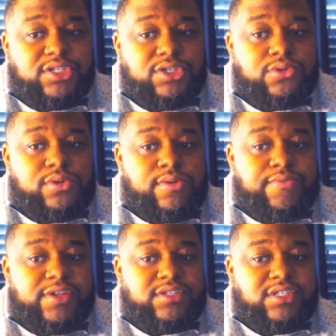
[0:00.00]
to
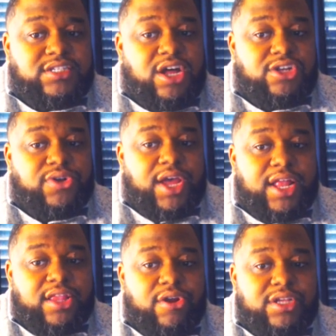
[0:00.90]

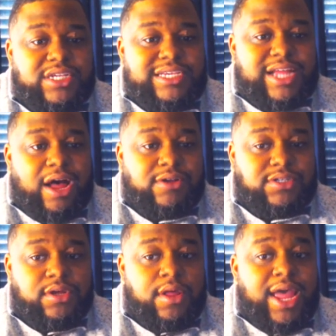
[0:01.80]
636,000.
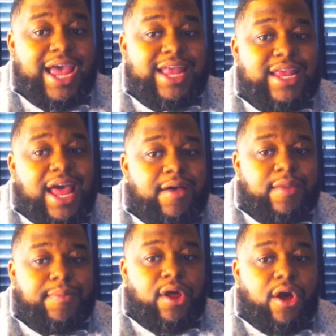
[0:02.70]
And
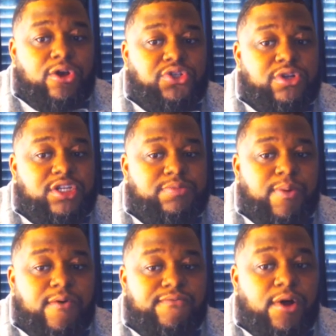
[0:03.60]
then, but also this
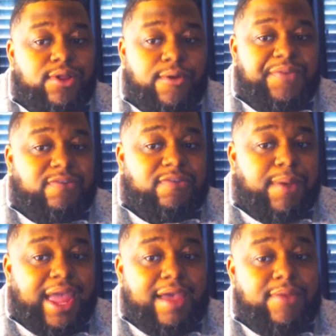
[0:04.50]
portfolio is
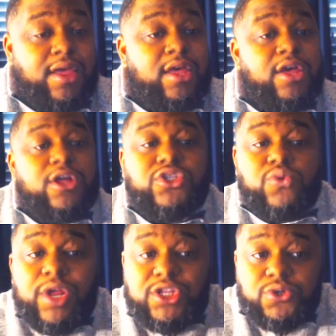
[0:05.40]
paying me
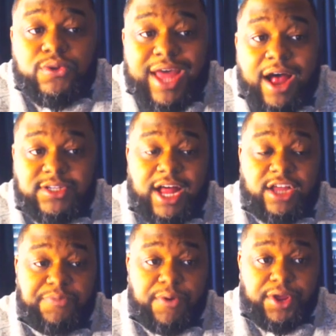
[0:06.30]

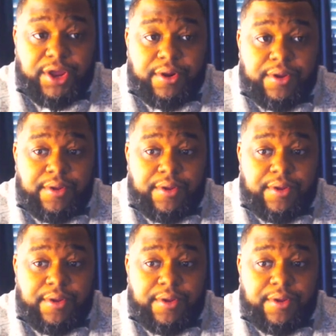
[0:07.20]
$22,000 per year.